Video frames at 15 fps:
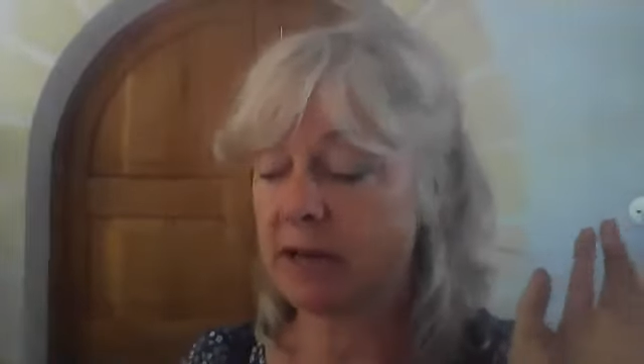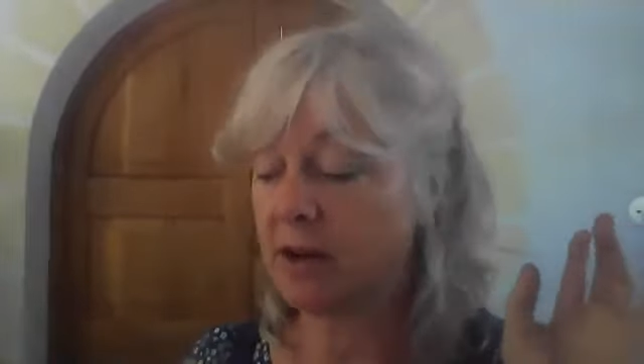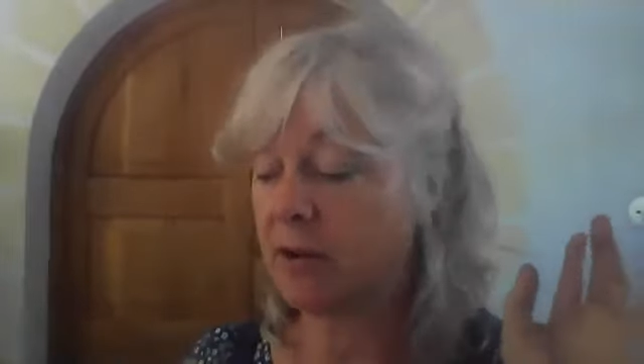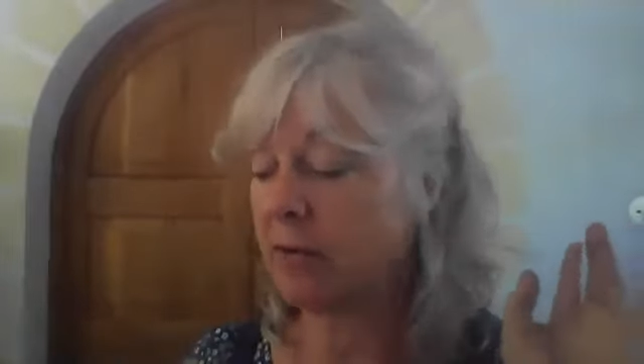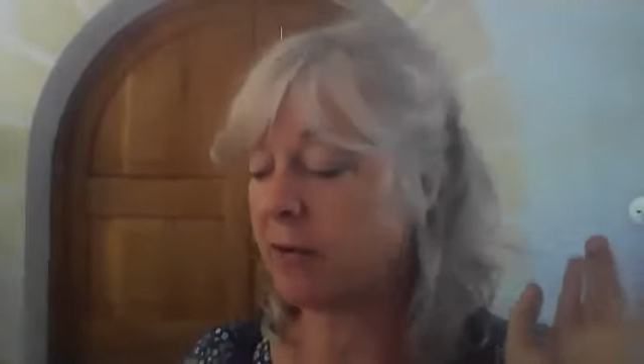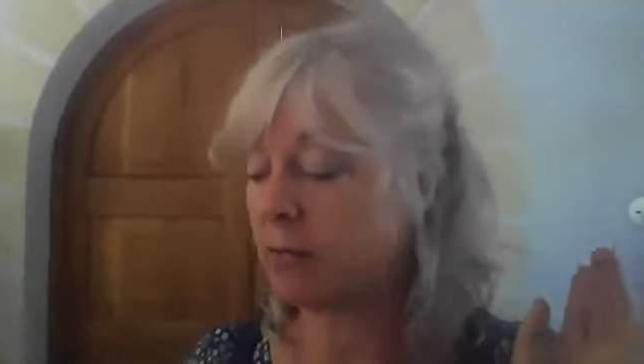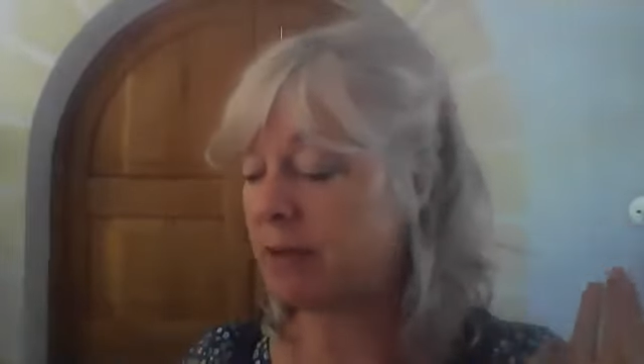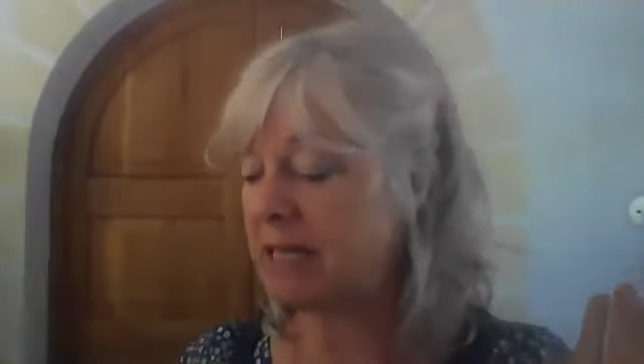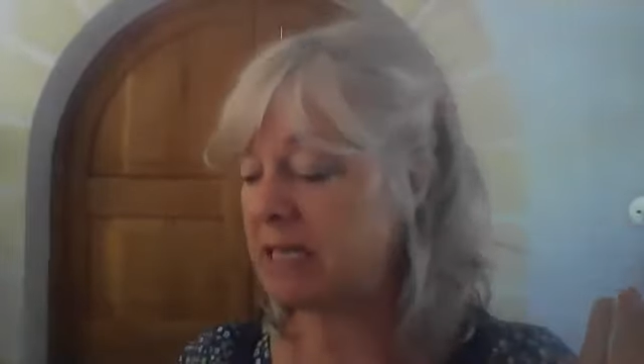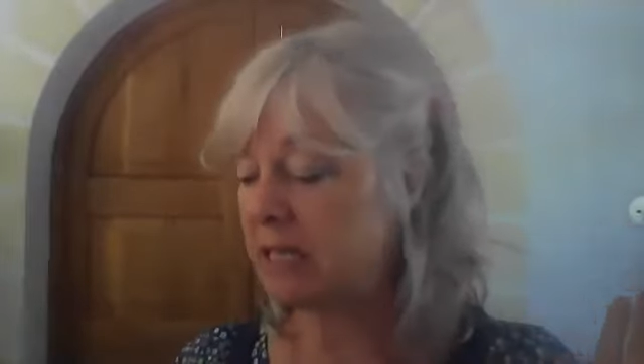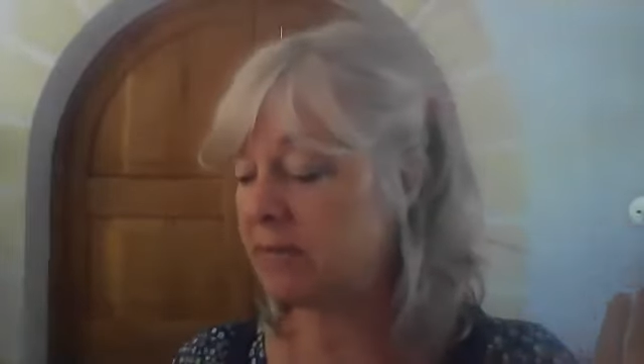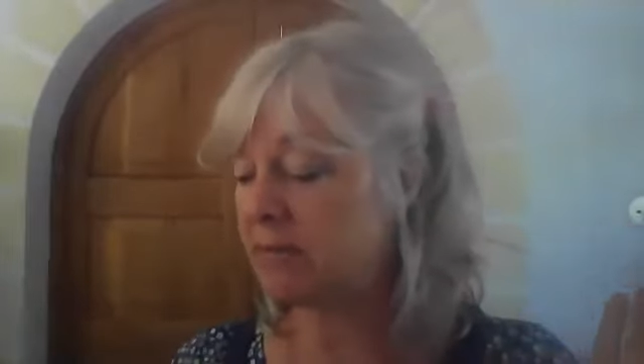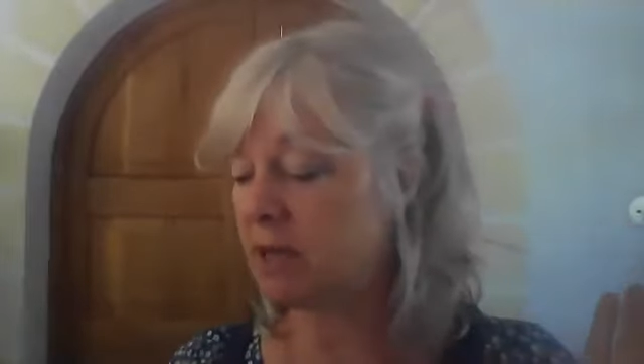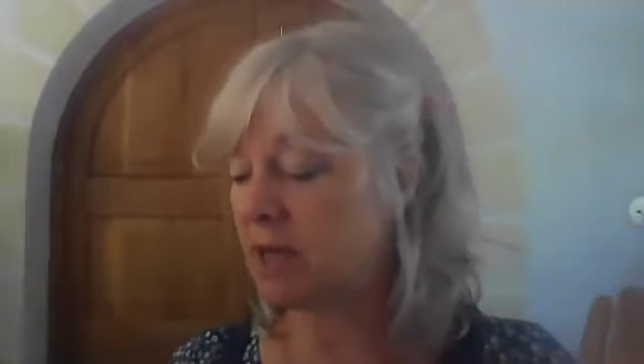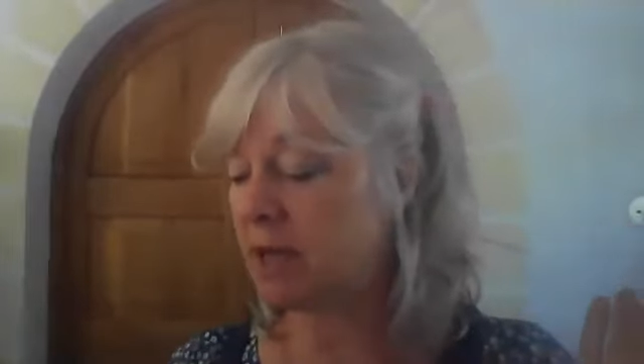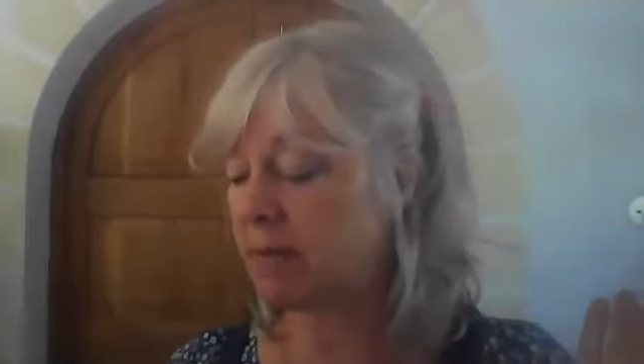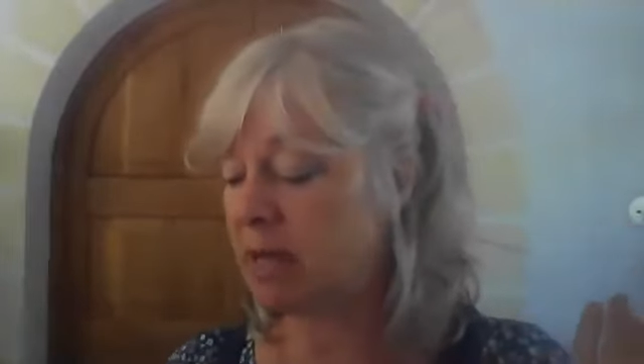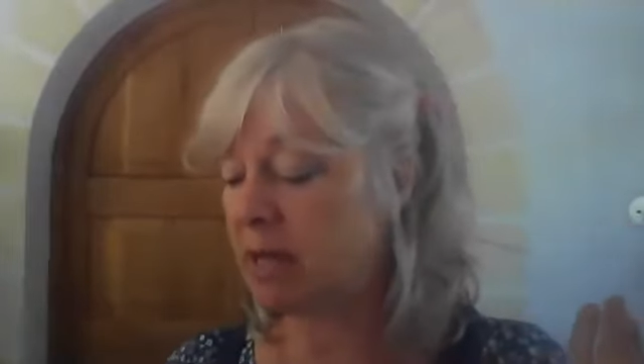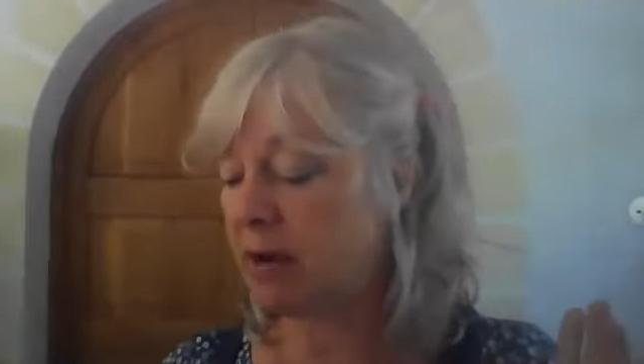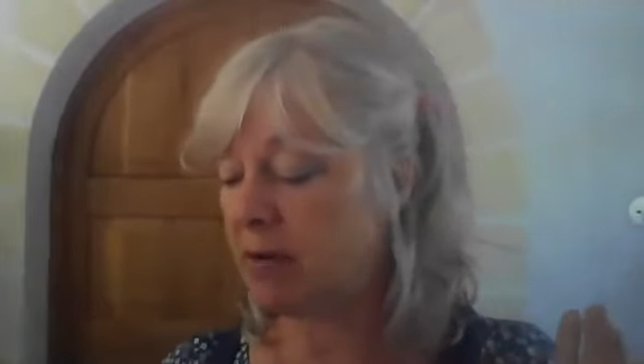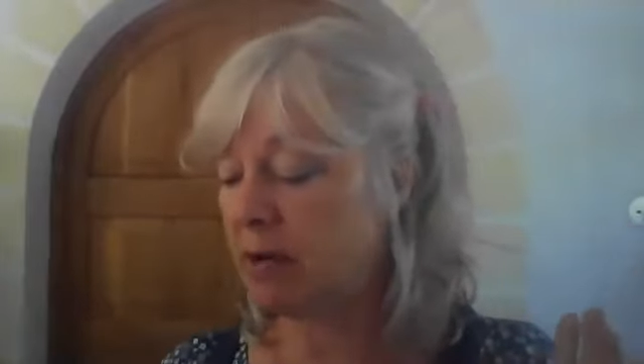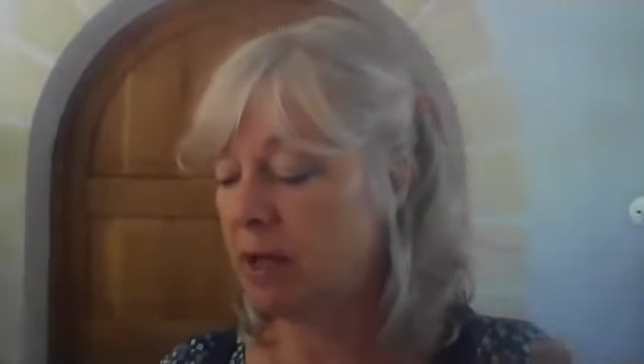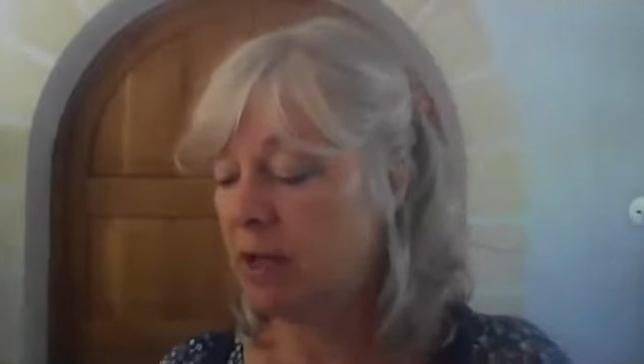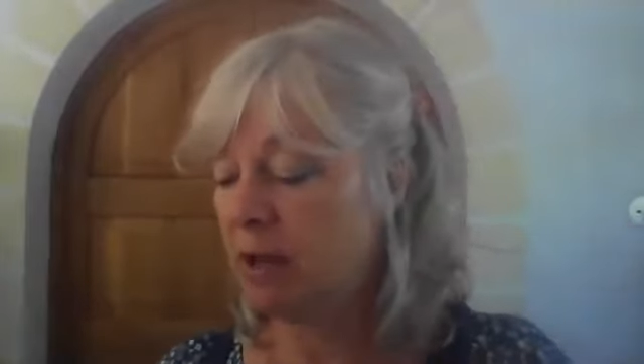I know we've got masses of time now,